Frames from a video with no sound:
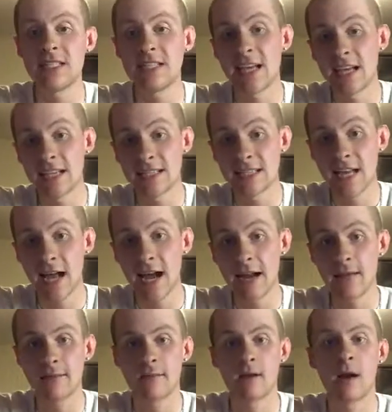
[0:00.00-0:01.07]
set
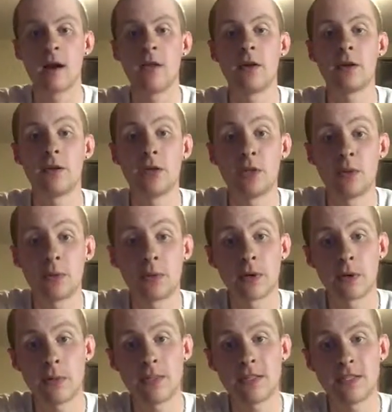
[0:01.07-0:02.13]
aside for other human
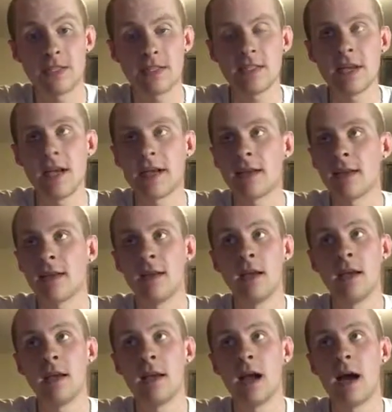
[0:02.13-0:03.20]
purposes, like,
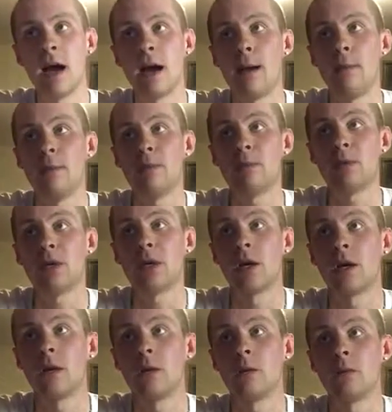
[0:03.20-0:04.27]

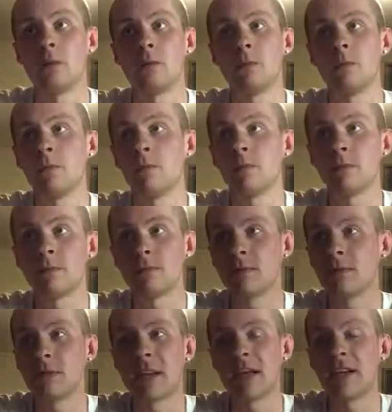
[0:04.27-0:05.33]
it
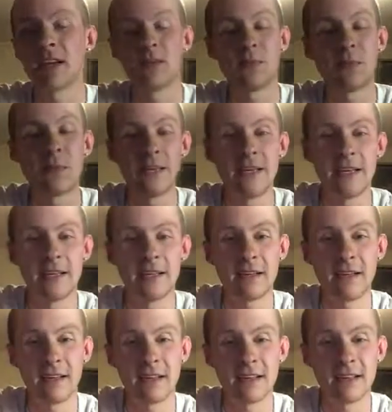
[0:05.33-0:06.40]
can be
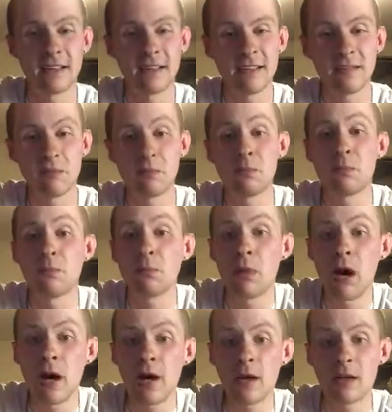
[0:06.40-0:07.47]

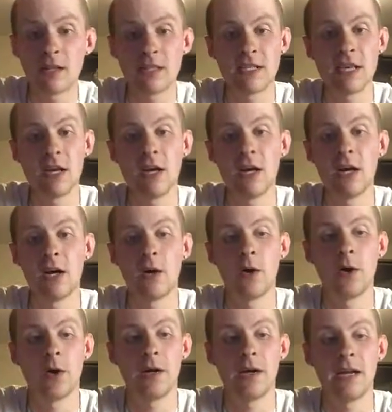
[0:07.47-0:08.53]
parks,
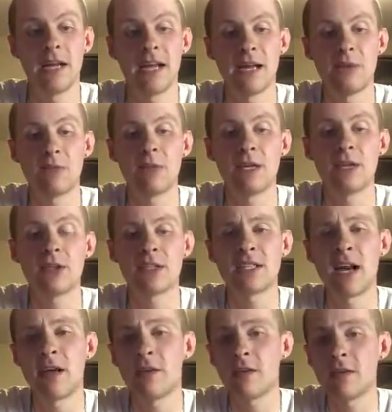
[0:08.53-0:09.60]
or it can be just
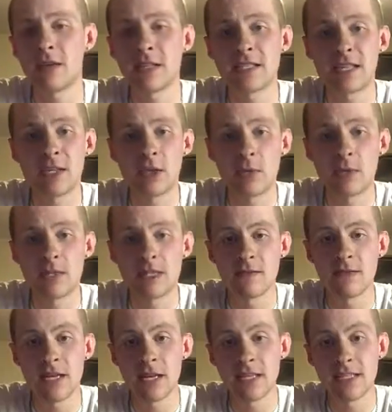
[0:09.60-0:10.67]
other things that humans
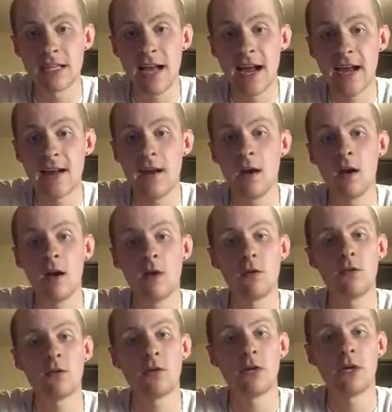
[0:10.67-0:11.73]
have set aside
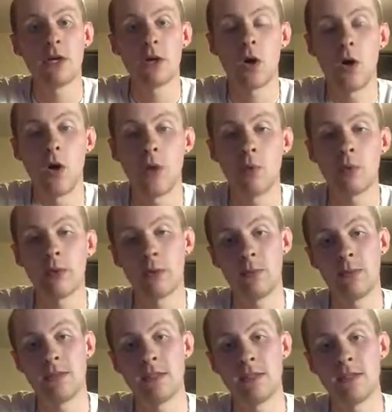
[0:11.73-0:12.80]
for their own
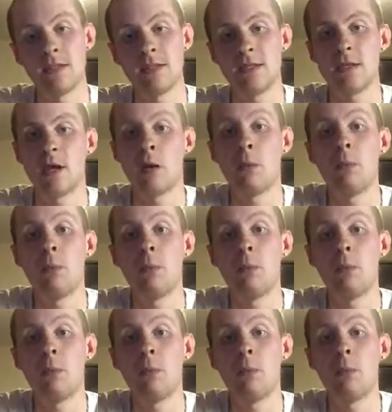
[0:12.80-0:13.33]
purposes,